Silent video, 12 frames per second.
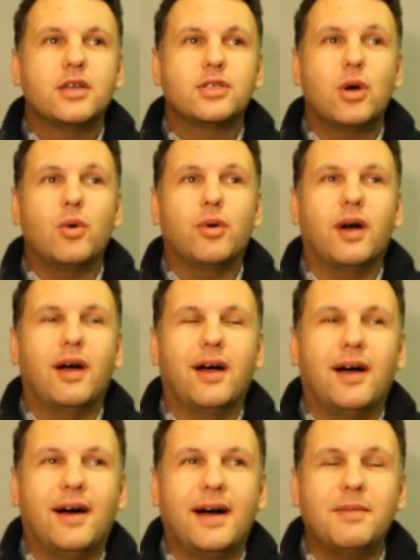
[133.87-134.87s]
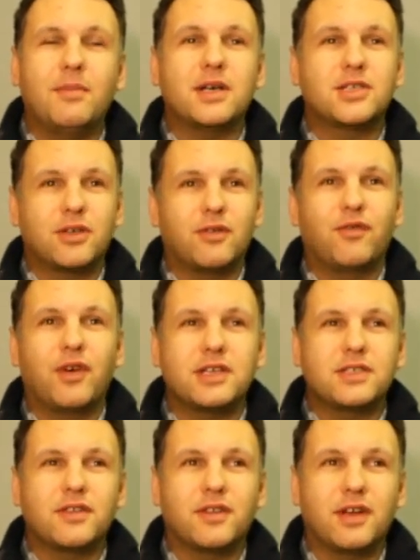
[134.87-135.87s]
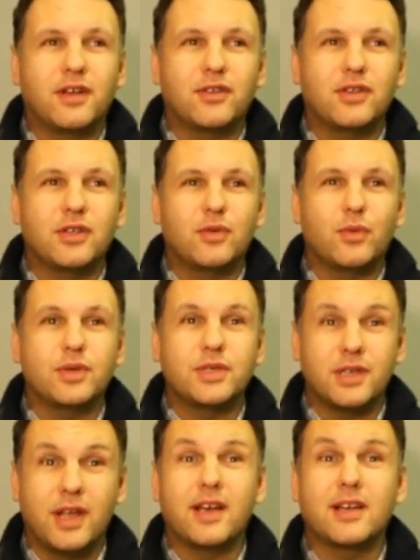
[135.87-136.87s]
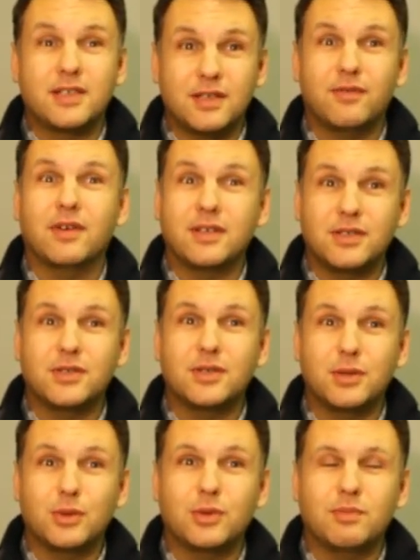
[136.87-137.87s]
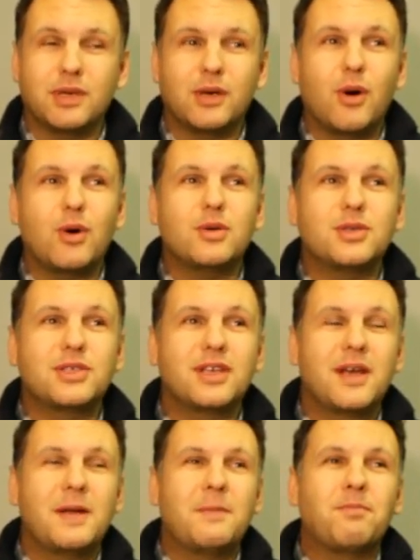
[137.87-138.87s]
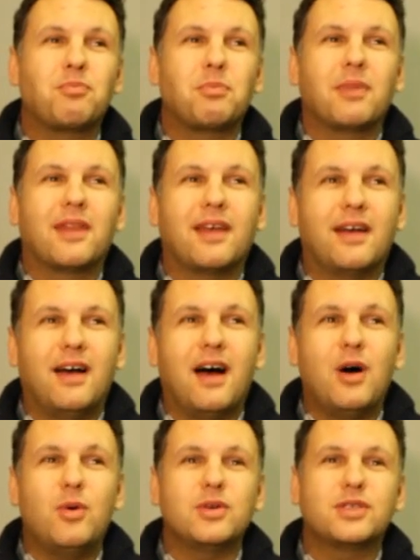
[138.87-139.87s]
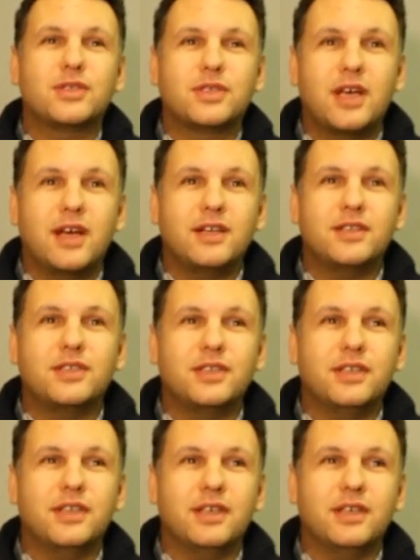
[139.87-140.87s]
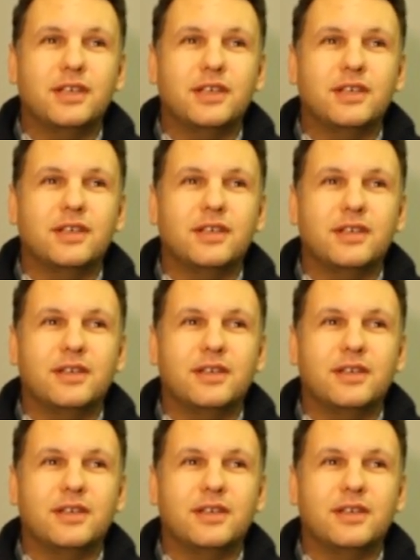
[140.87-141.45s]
So, I must confess that it was a negative attitude, because our society